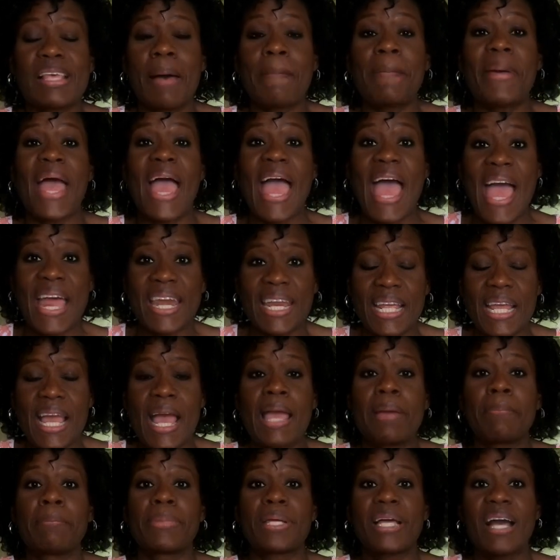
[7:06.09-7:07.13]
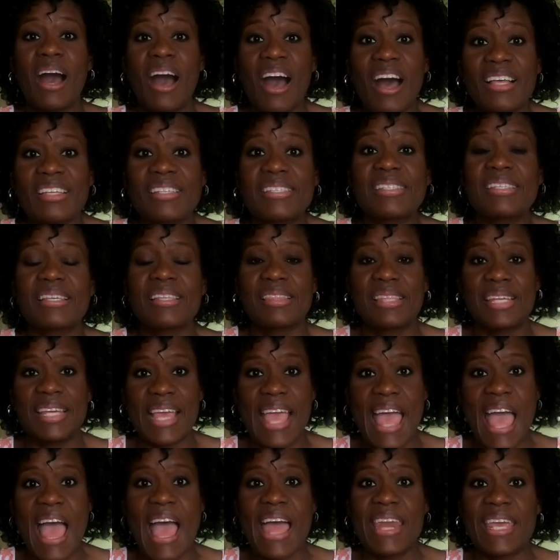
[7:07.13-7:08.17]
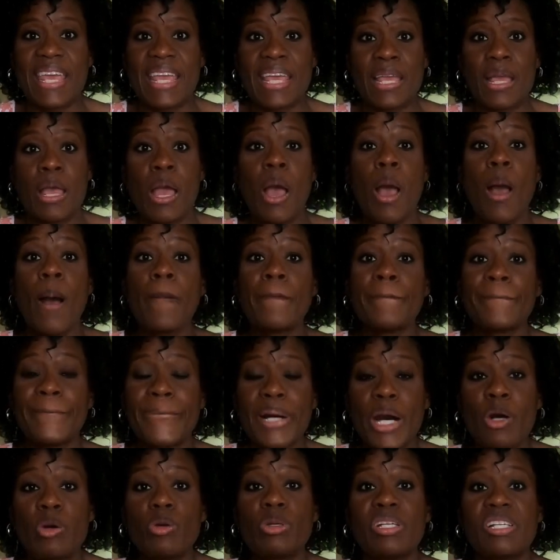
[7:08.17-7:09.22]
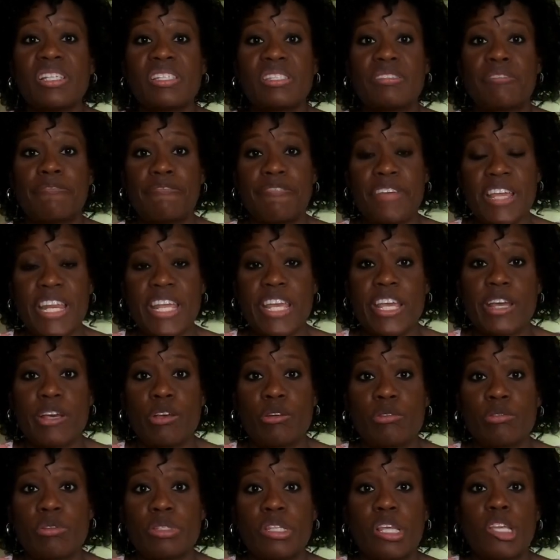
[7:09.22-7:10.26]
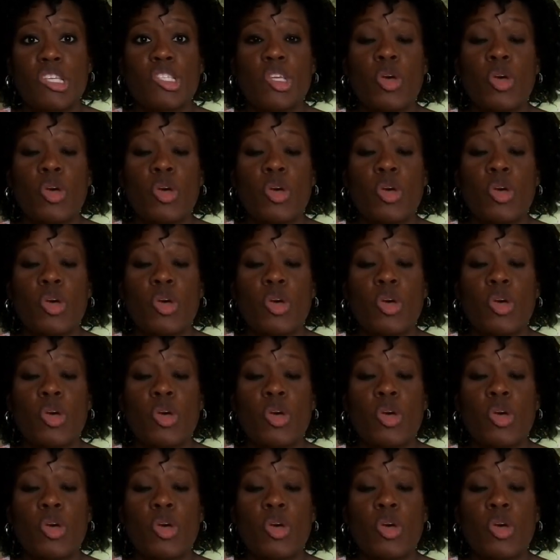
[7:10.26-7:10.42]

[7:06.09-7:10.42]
I'm constantly adding bonus videos.